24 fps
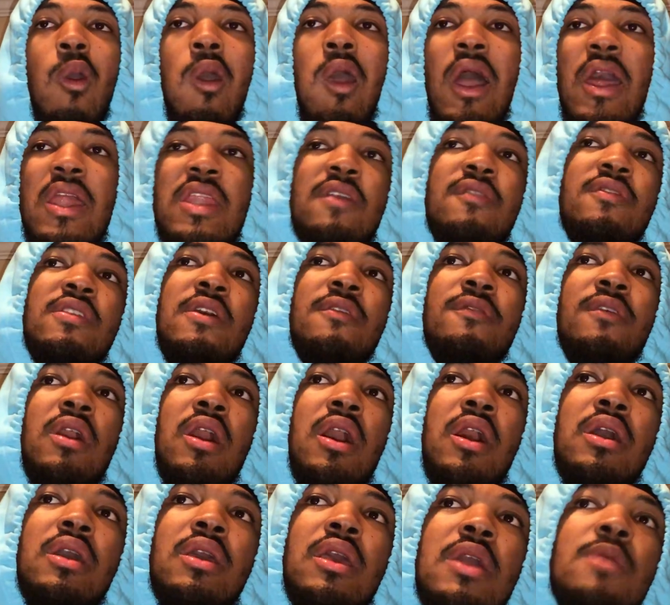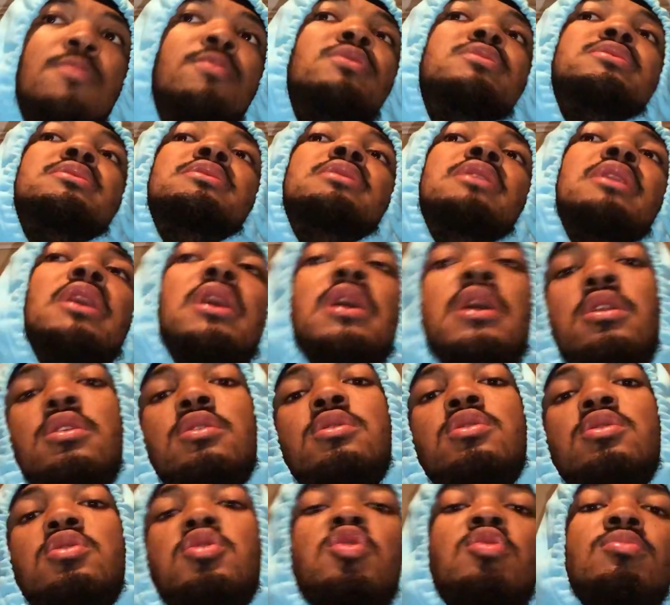And even if a gay person did
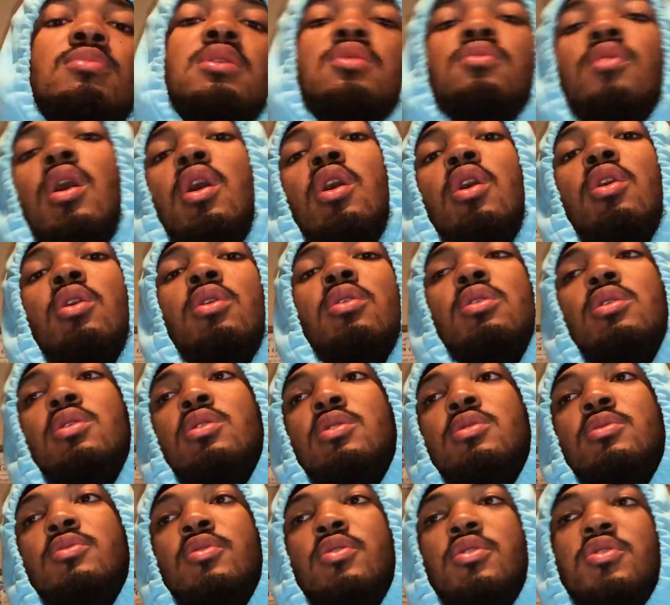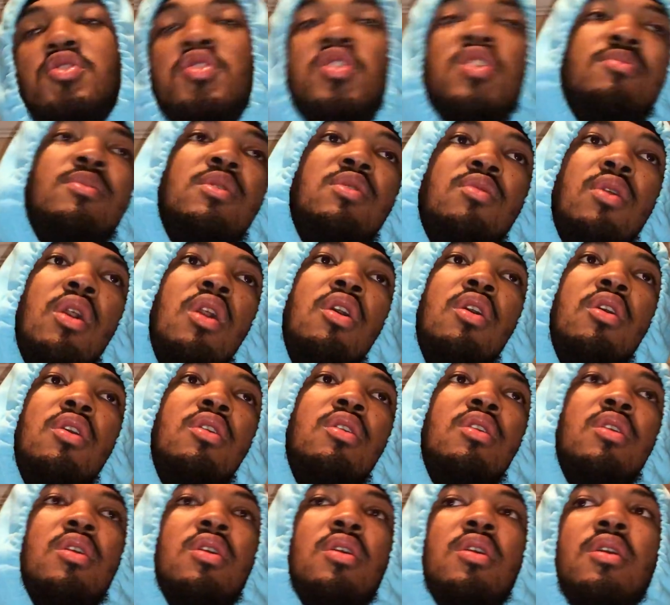do me wrong or treat me wrong,
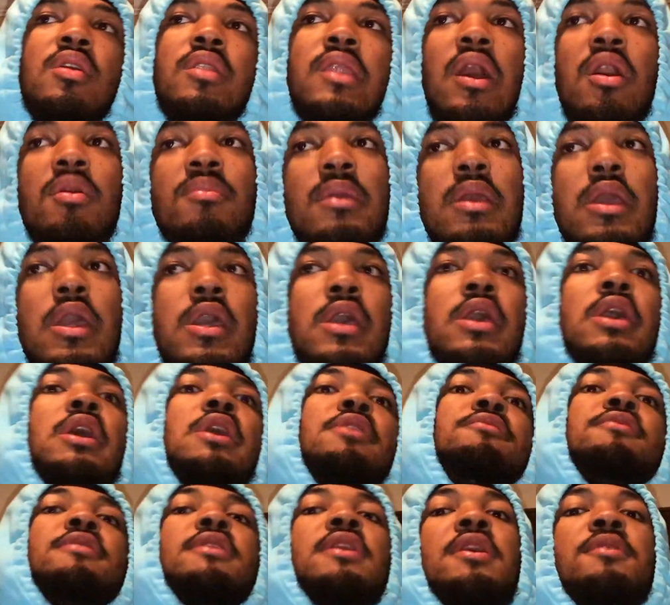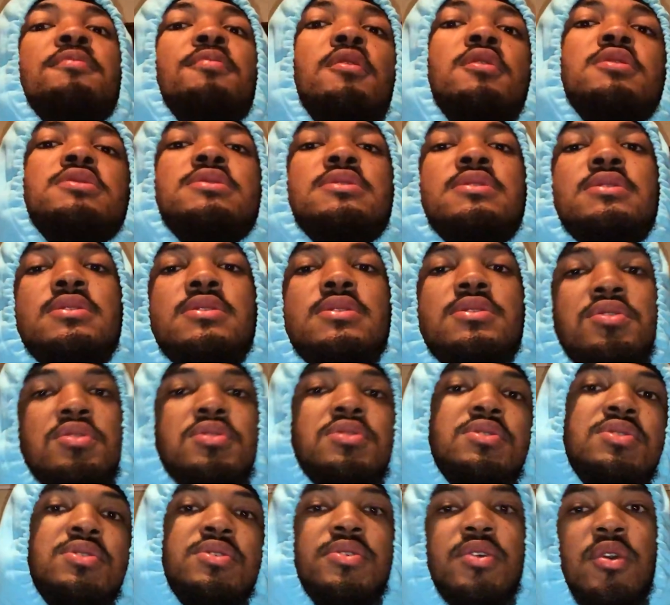that don't mean every gay person is
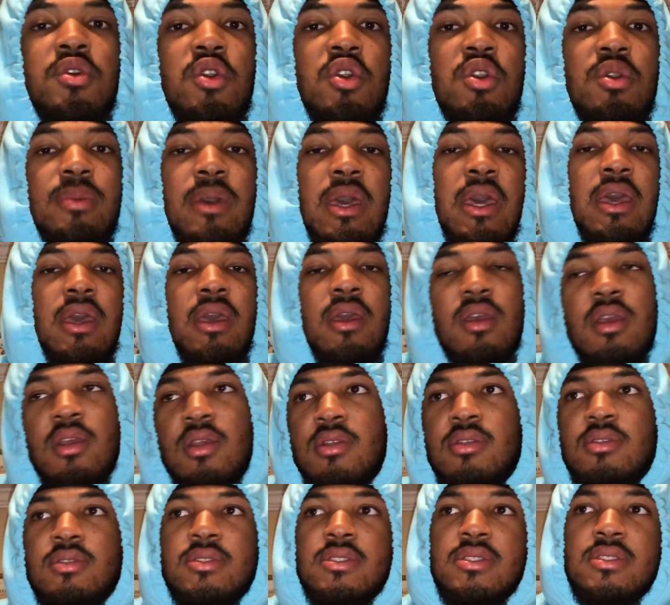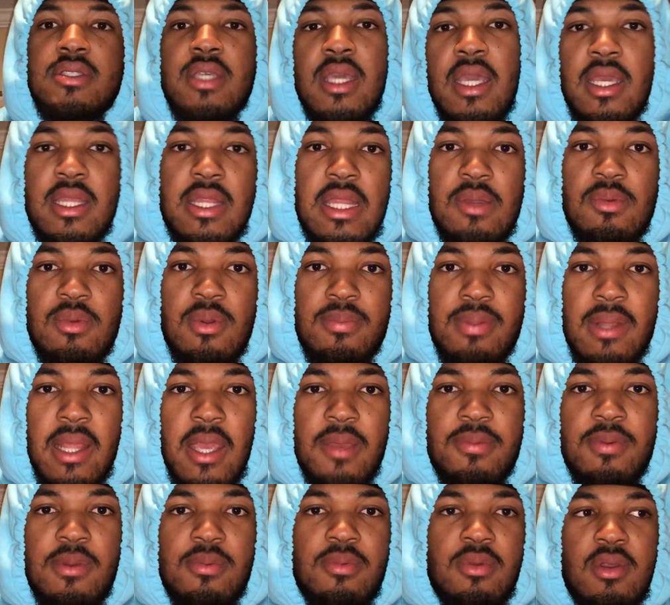so bad. Same thing with
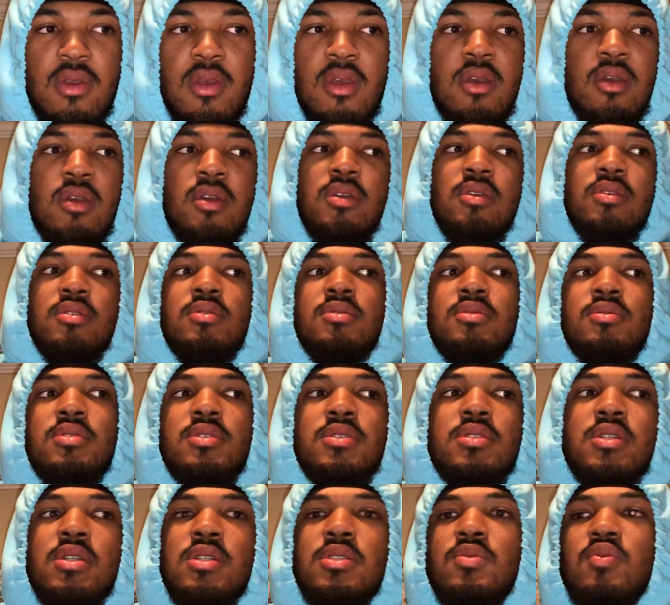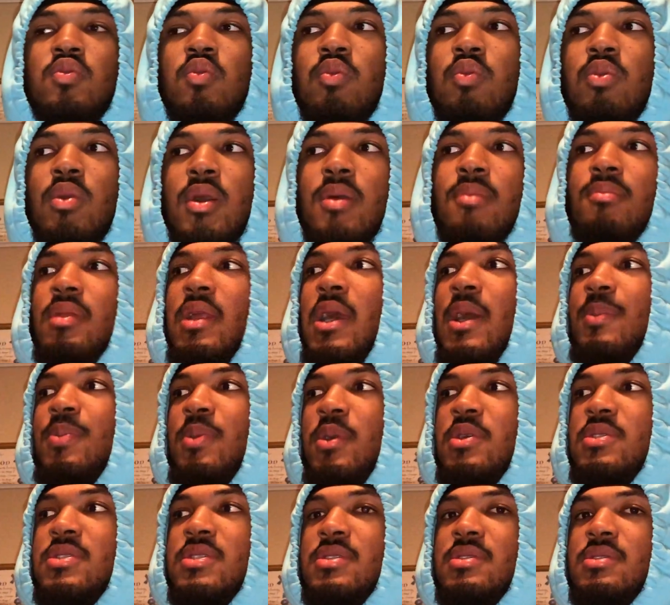black people. Just because one black
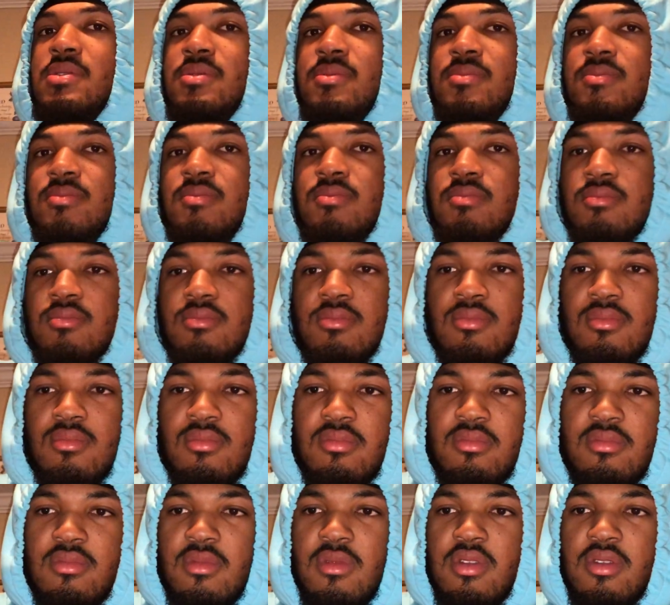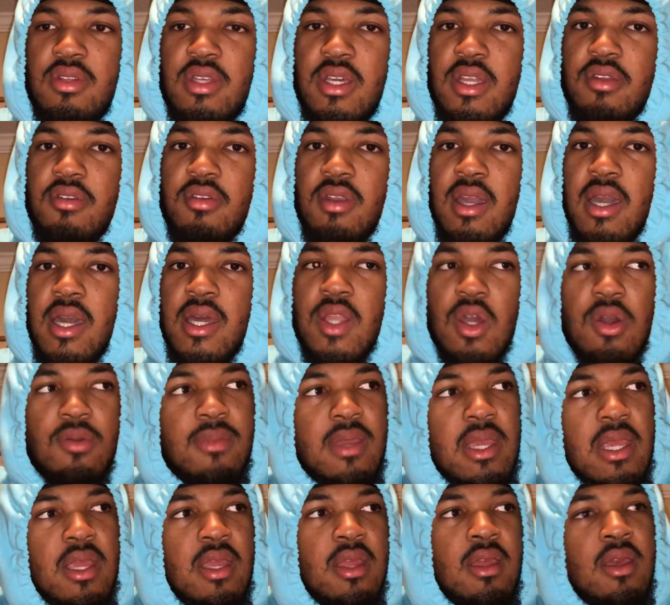person did a crime, don't
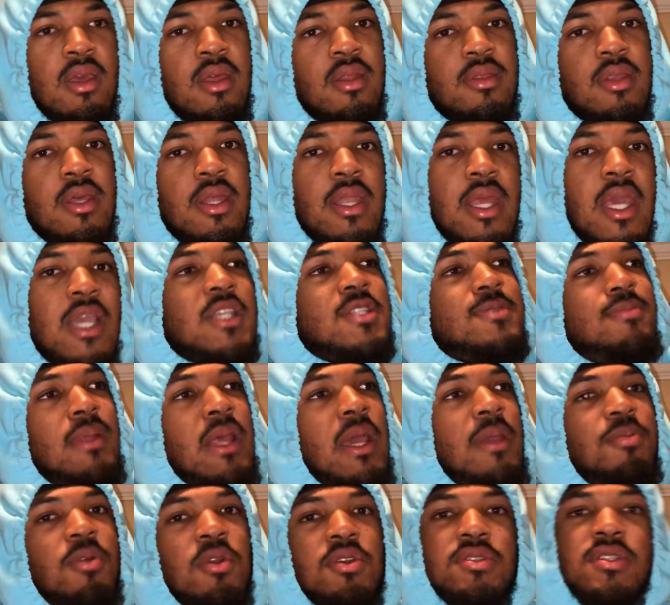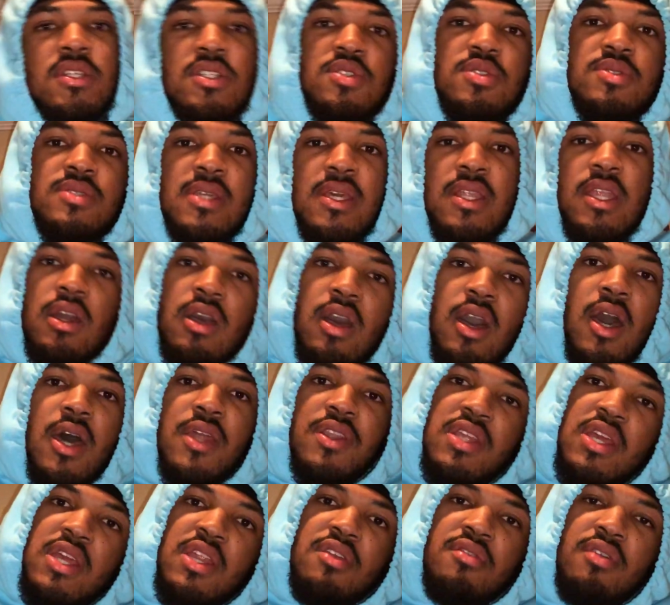mean the next black person that you see in the car
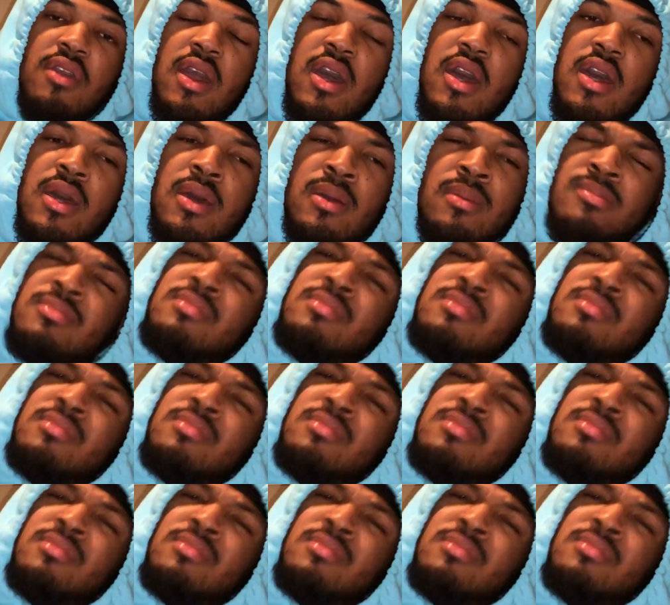did a crime.